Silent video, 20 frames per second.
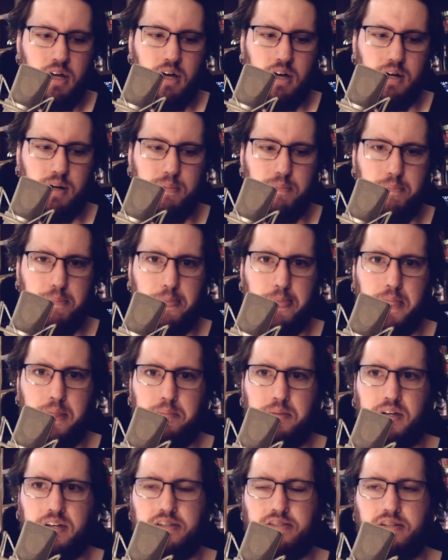um,
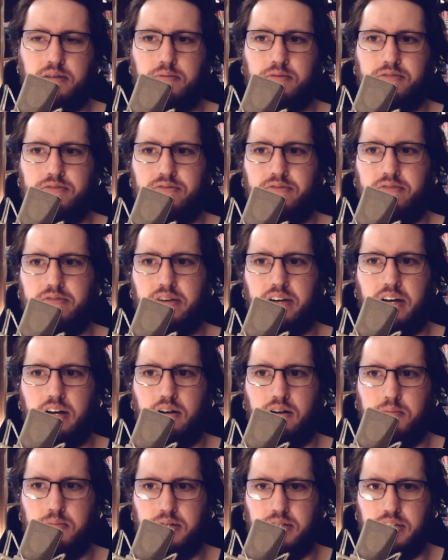because I was
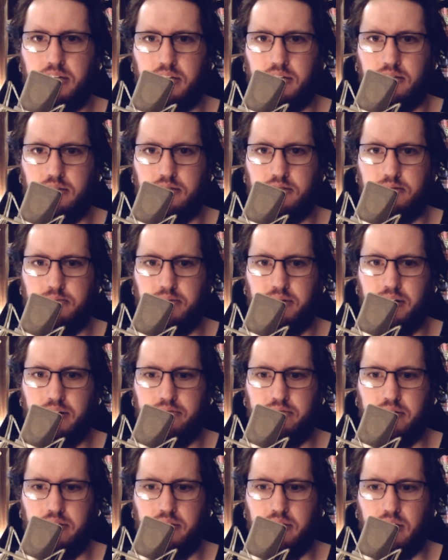very meticulous about
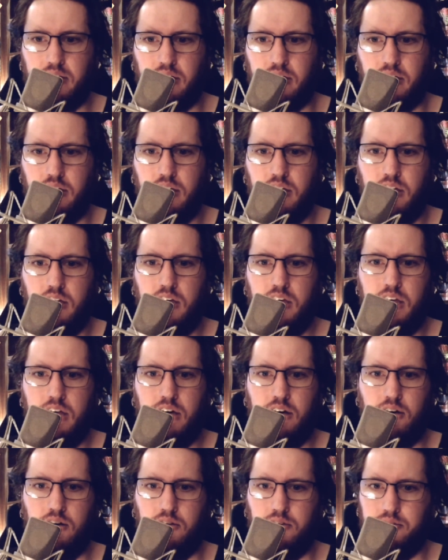everything.
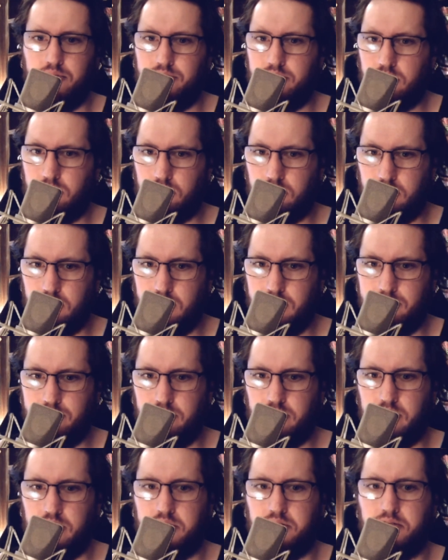All the vocal
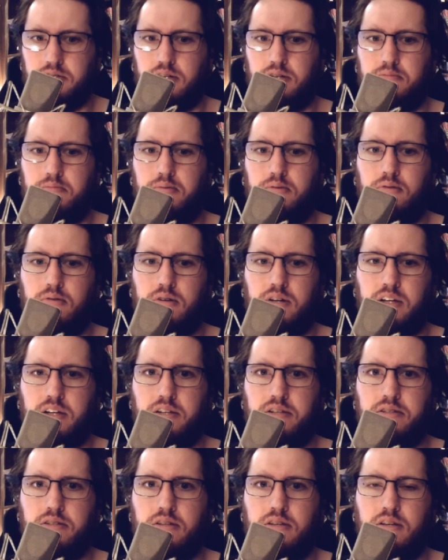leveling is on
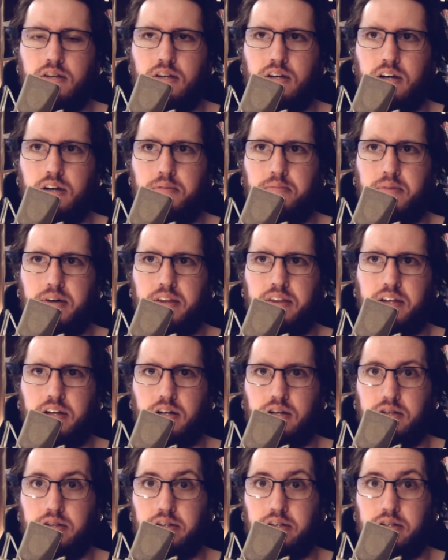point. Um, I
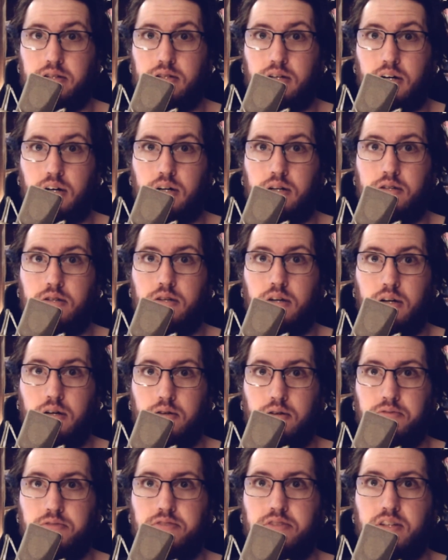think all the guitar
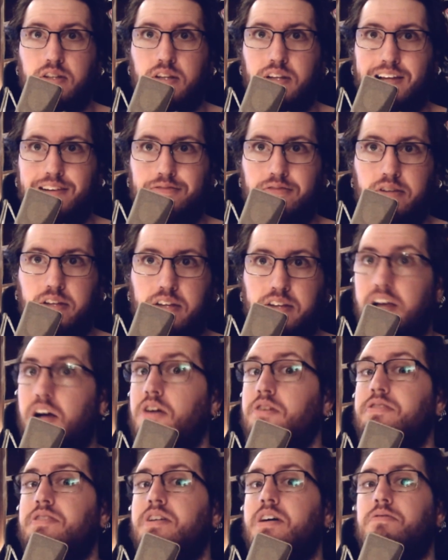tones and leveling, they
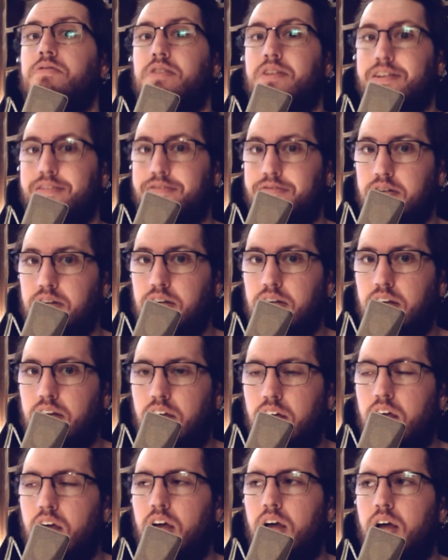all sound different
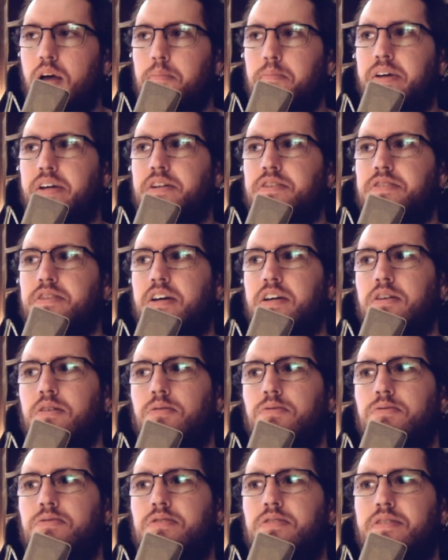because I
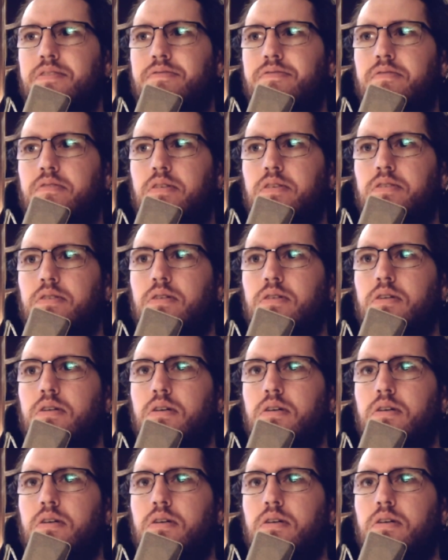use different